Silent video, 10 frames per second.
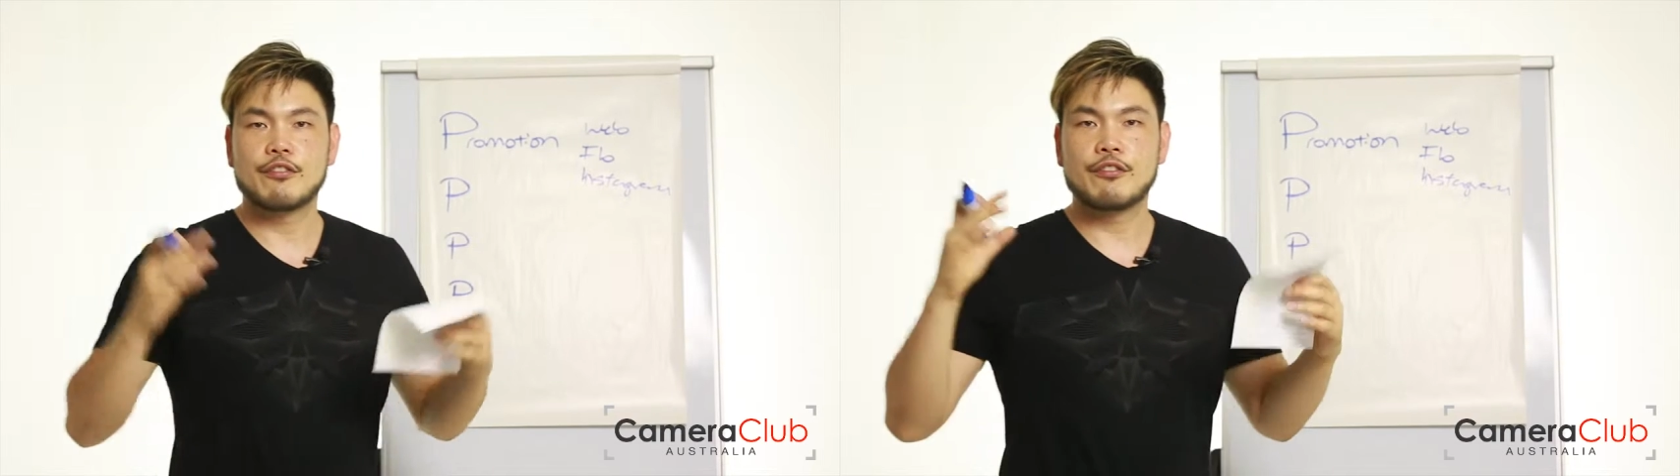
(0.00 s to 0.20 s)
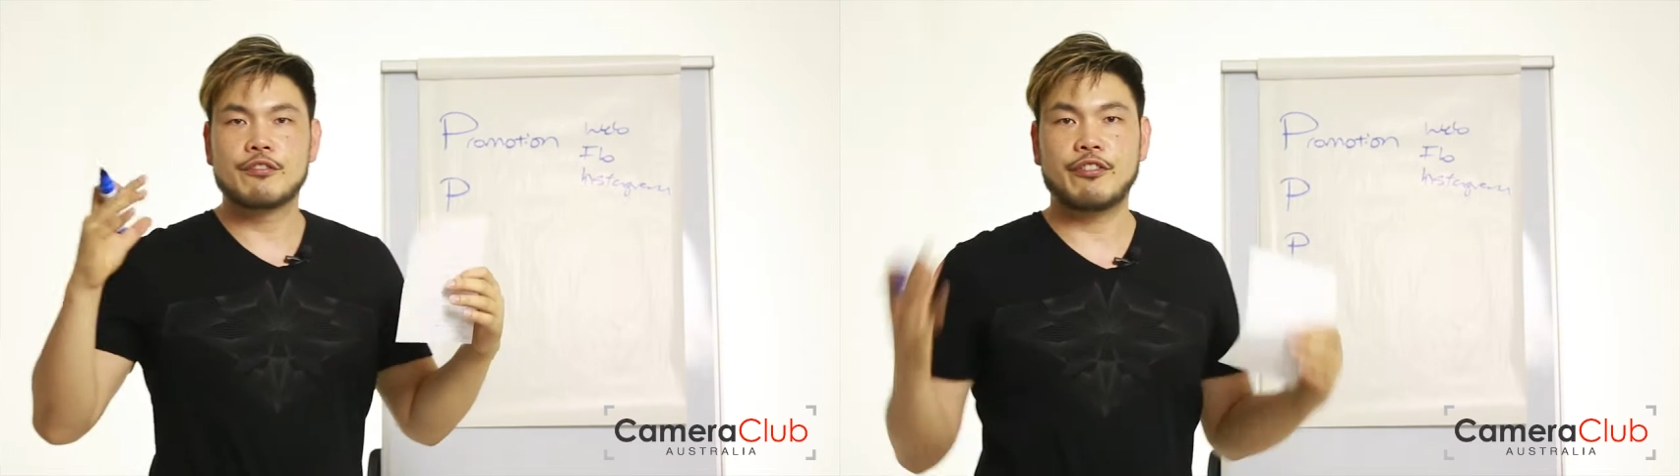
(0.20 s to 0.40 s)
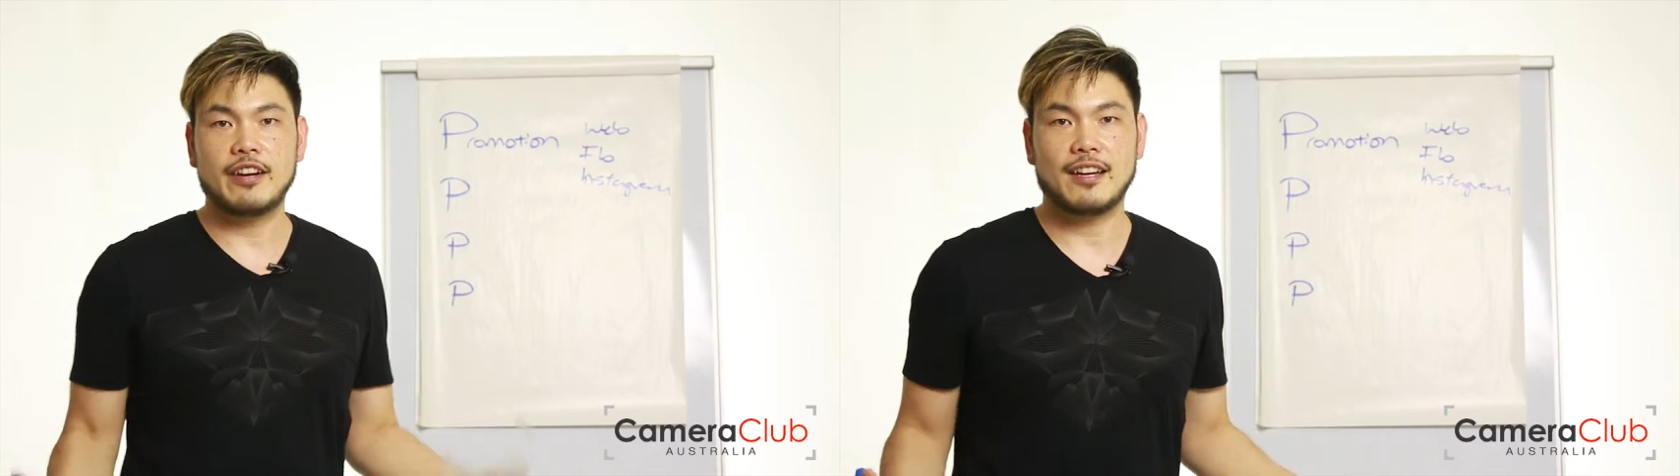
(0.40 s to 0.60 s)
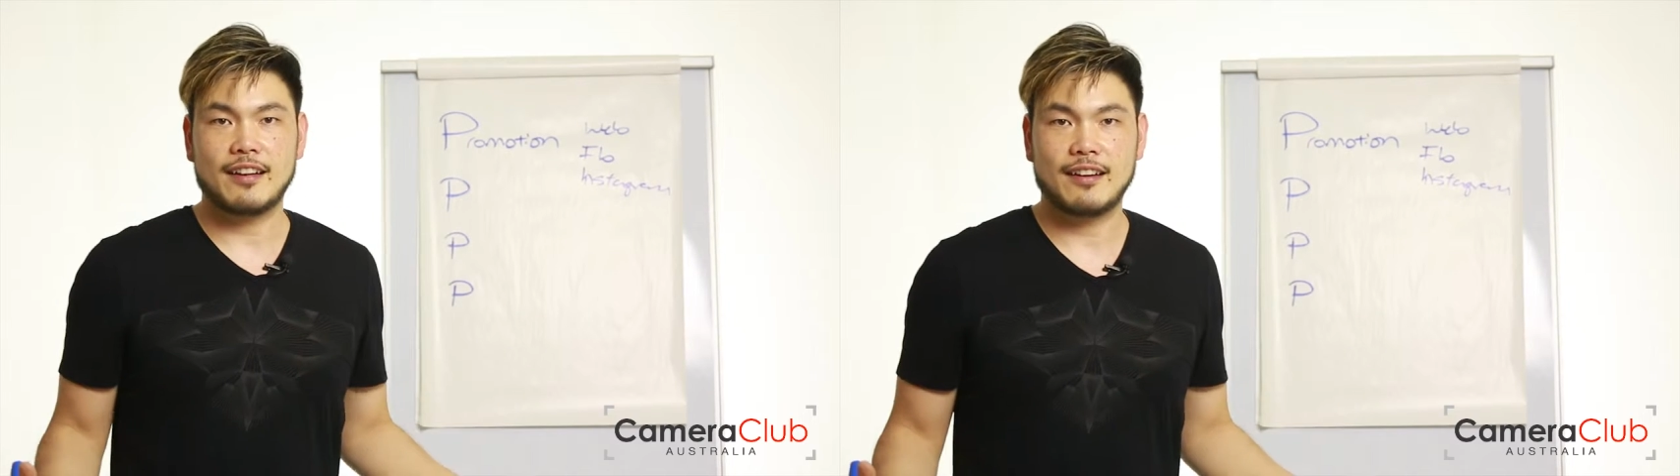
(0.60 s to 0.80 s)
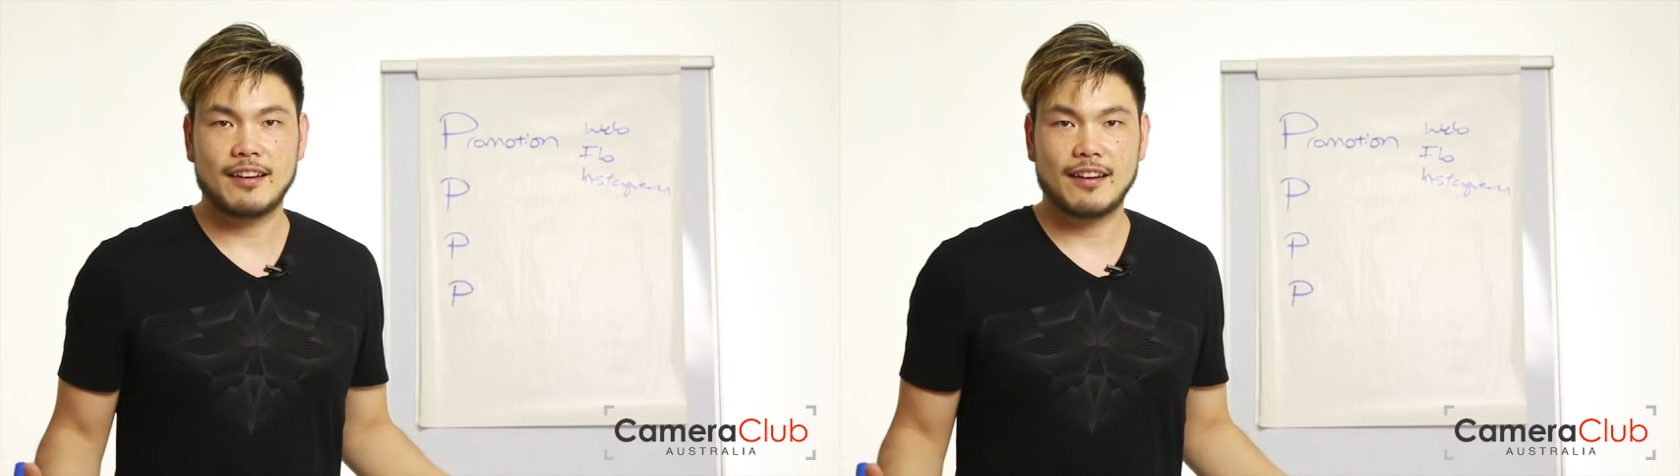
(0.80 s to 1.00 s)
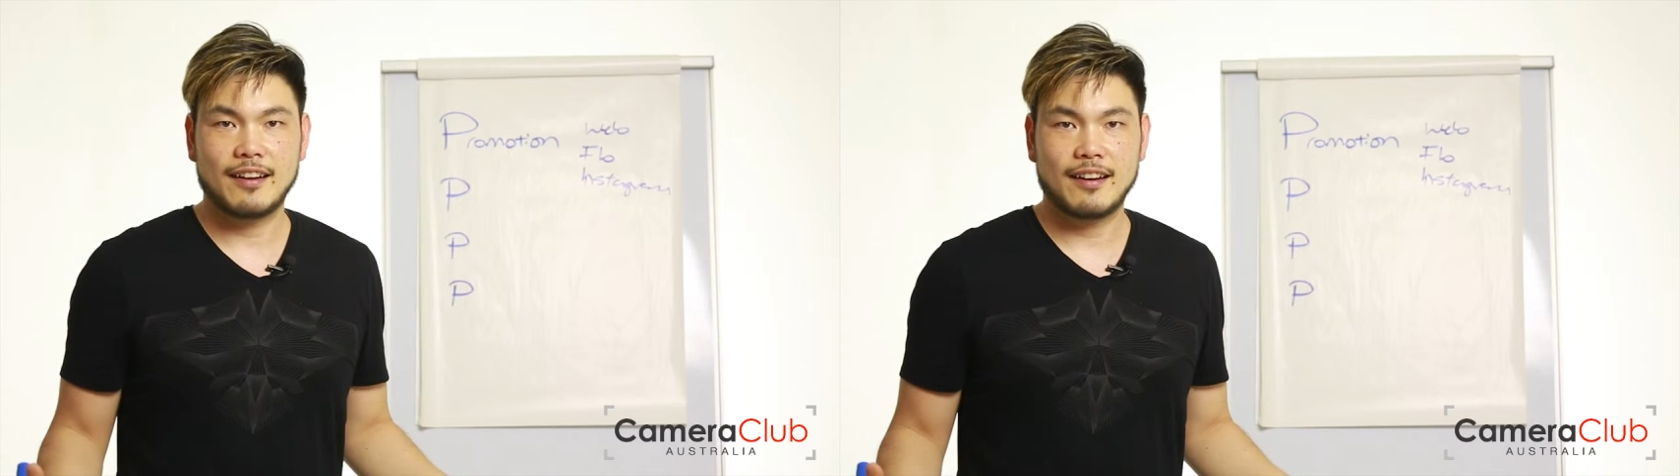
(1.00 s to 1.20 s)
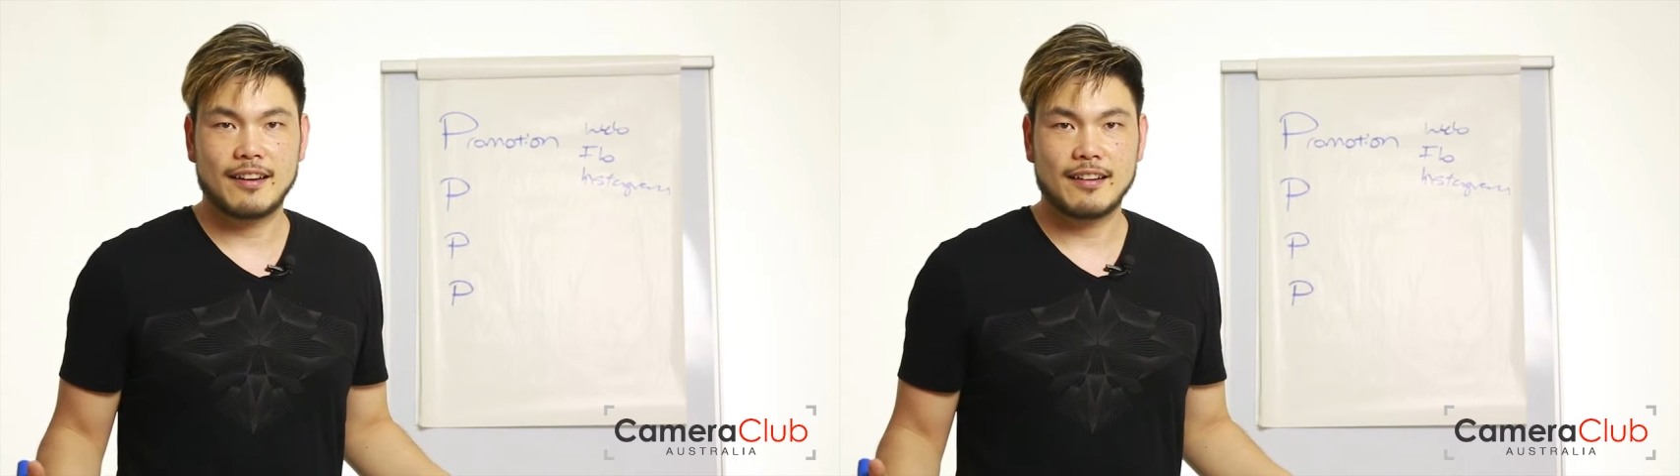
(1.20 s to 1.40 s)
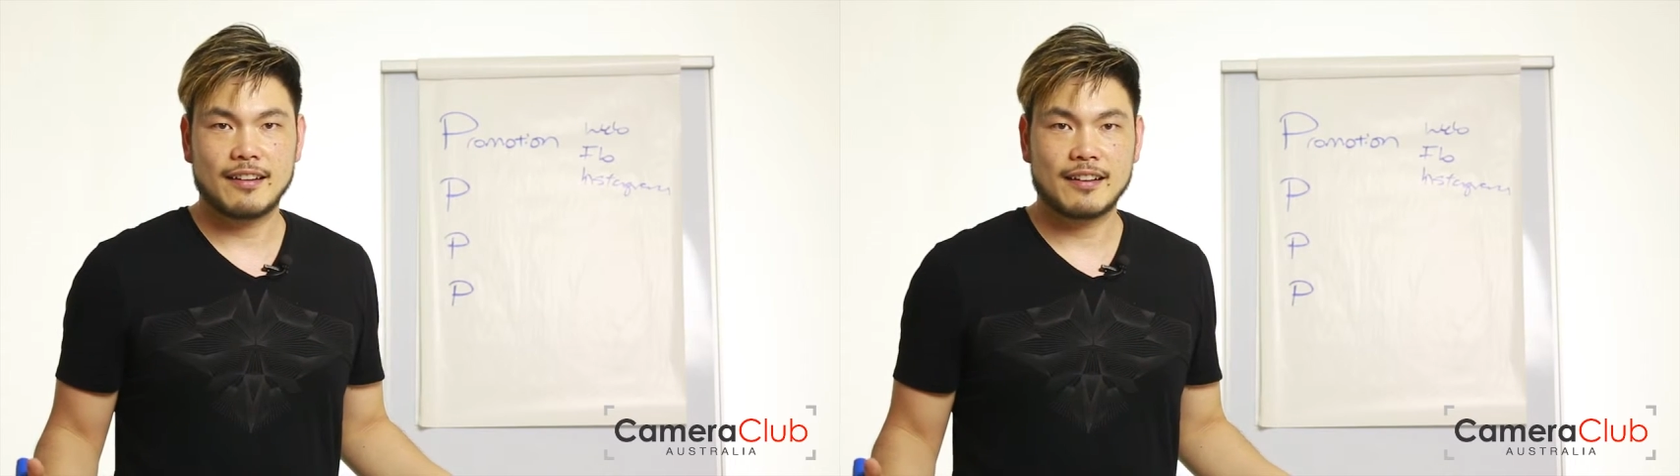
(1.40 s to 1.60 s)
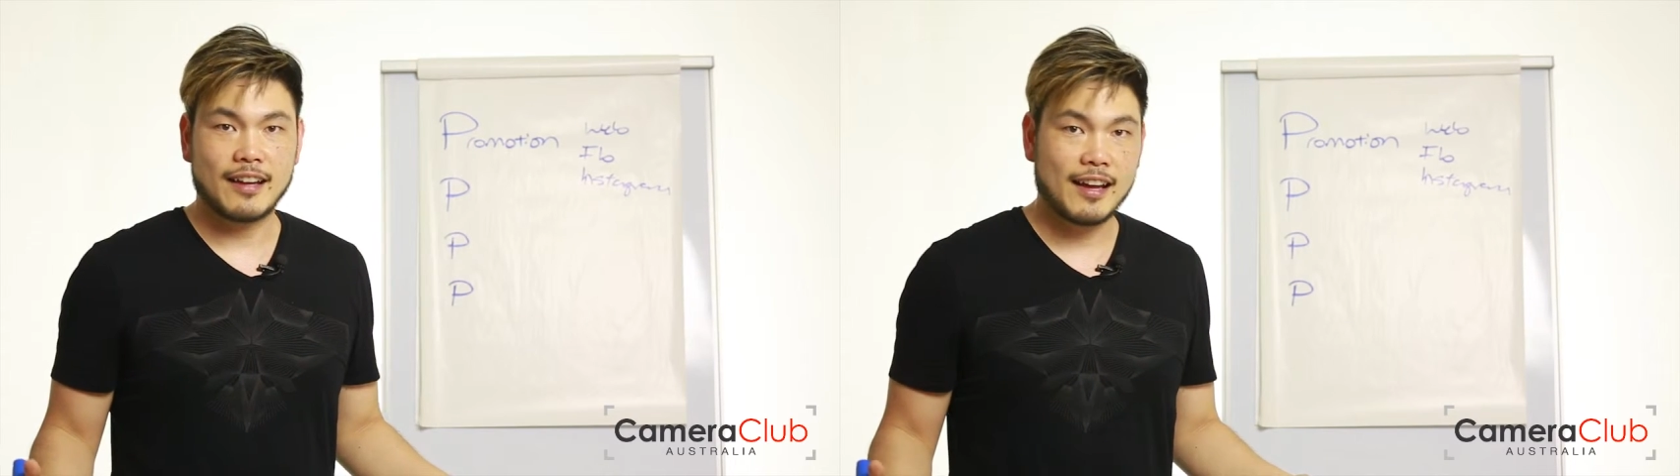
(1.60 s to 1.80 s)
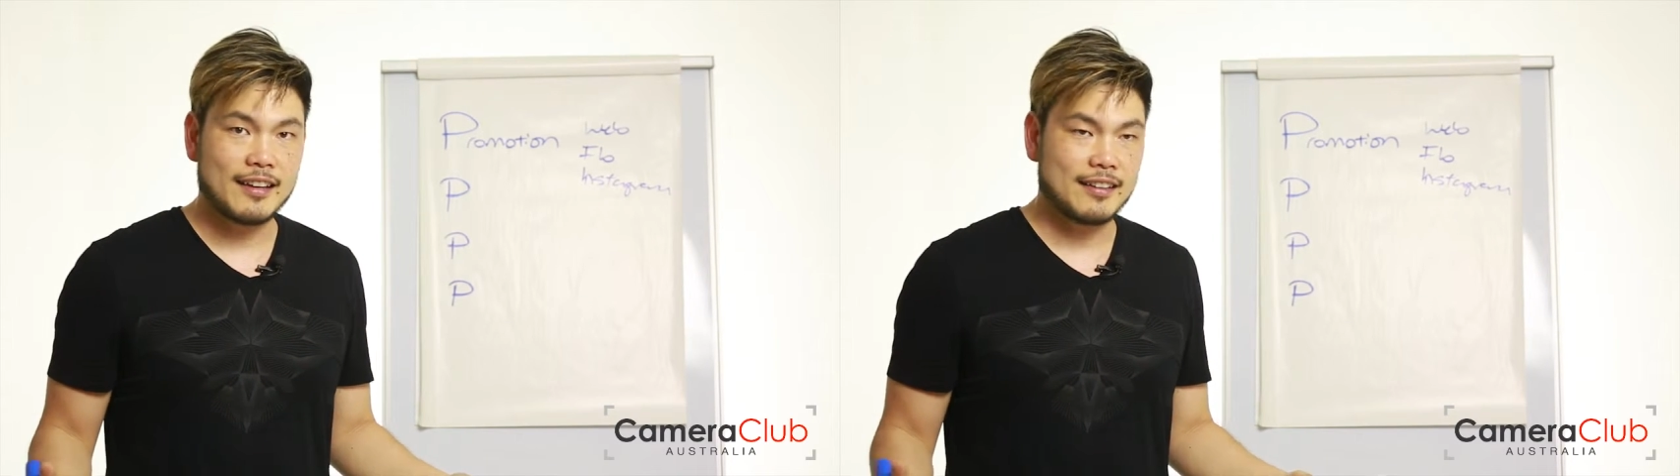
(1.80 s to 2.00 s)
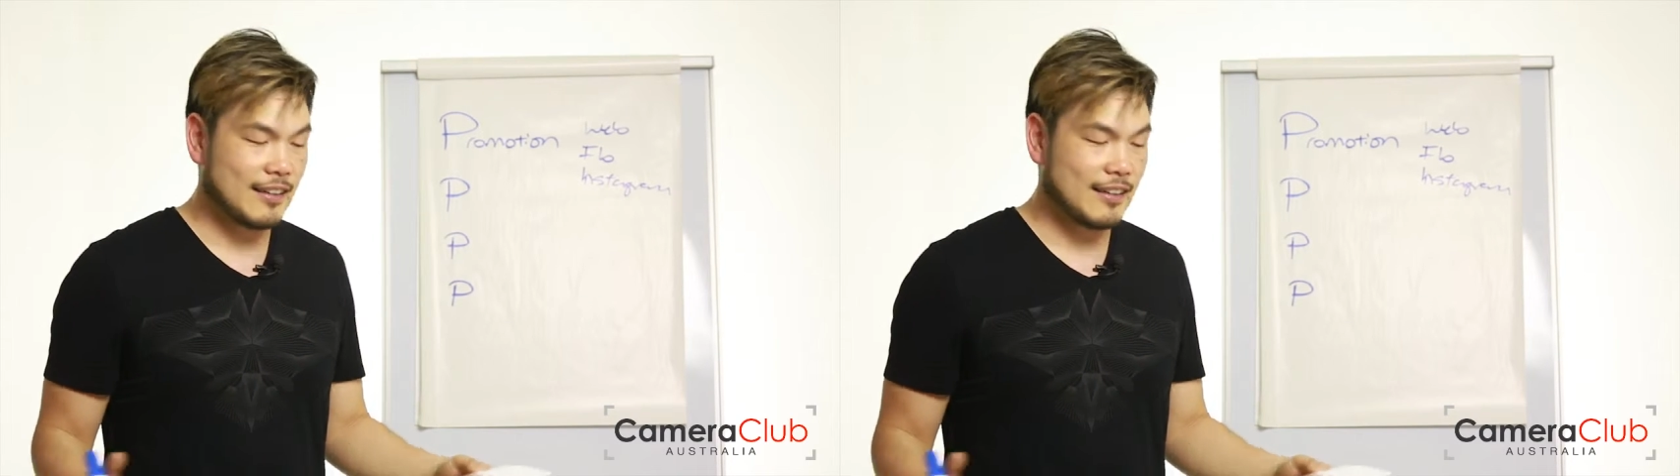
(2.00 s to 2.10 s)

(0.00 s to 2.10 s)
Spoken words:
free. Okay.